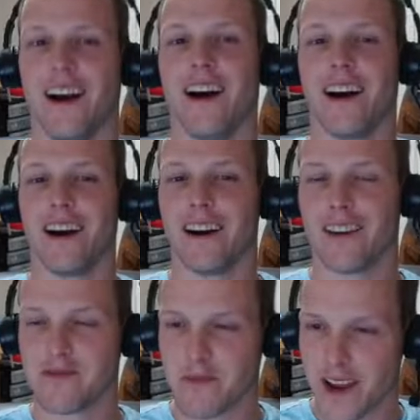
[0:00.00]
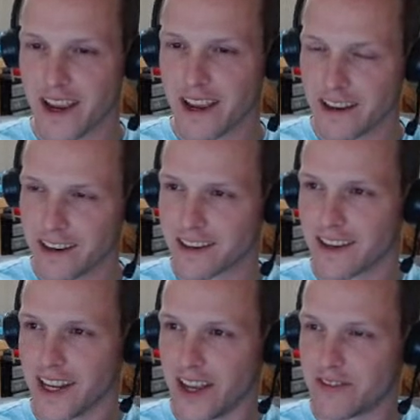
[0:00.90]
Oh, man.
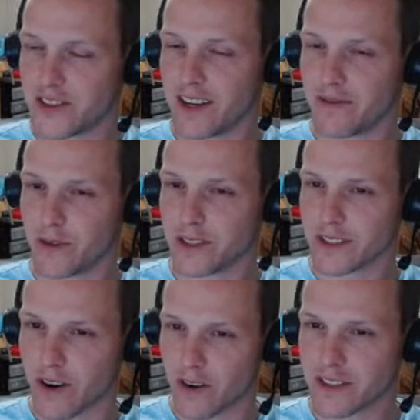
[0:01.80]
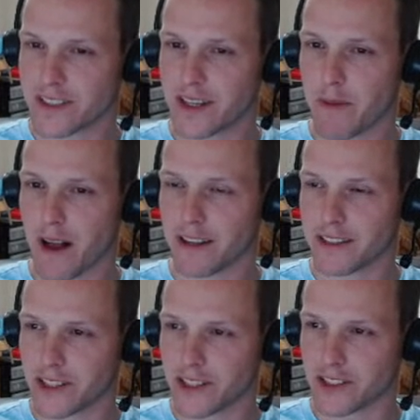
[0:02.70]
If Jeff was an RC
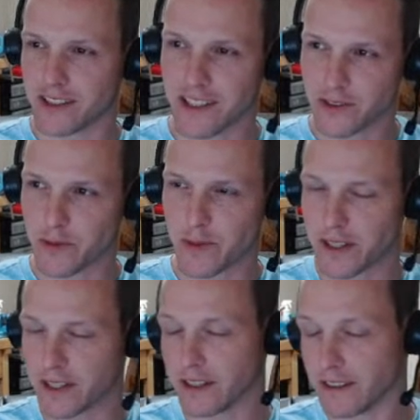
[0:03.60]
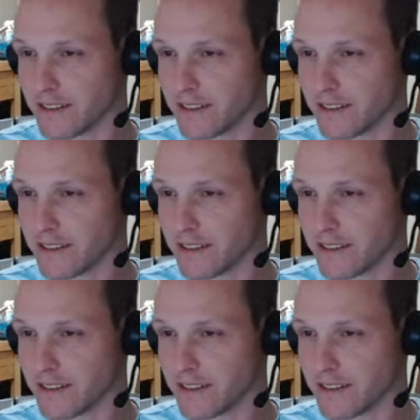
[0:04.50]
politician, this would be it.